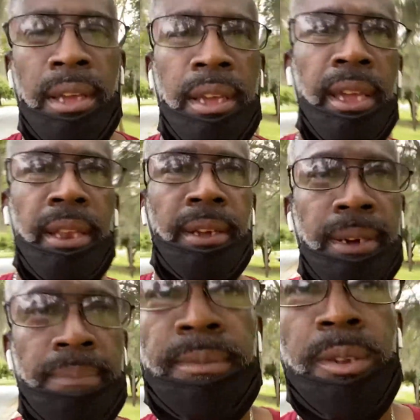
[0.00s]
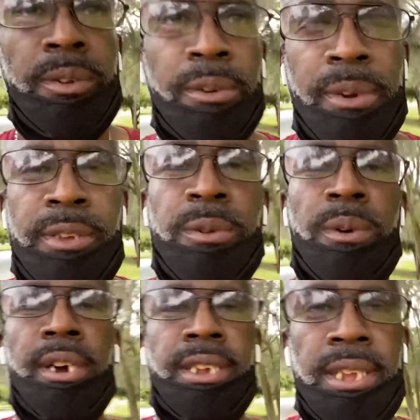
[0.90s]
and, um, you know, to rescue
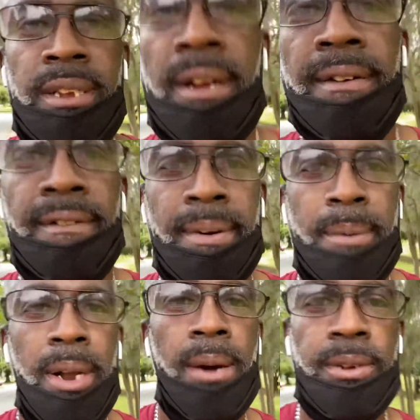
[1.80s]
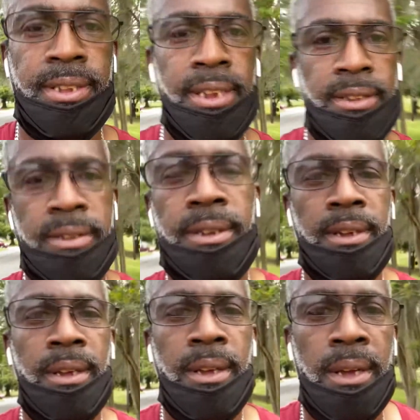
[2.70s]
us from all our sins.
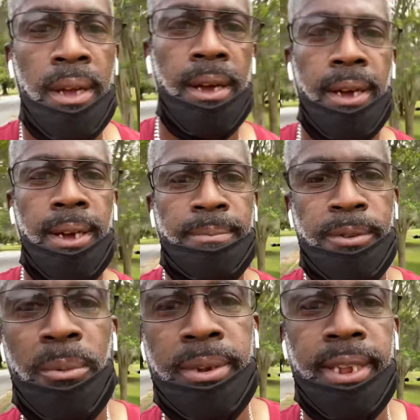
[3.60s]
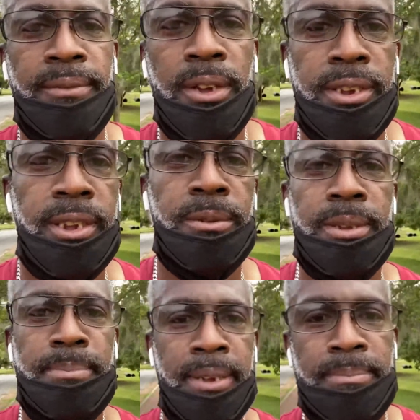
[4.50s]
Um, so I want to give y'all just a quick
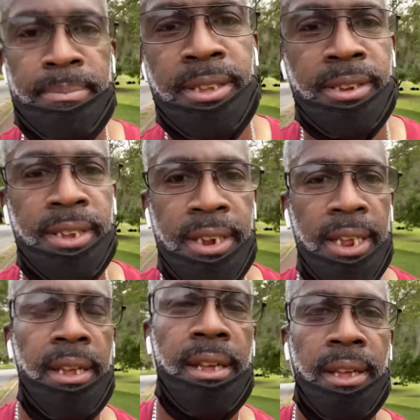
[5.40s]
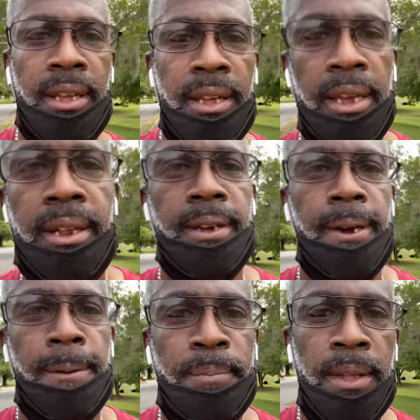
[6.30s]
me message today. And
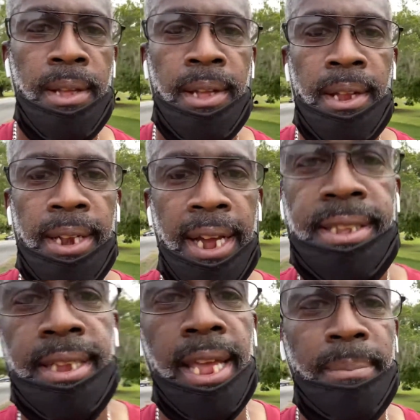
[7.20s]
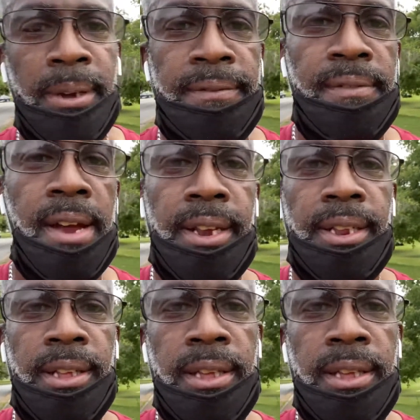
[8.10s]
um, like I said, happy Good Friday.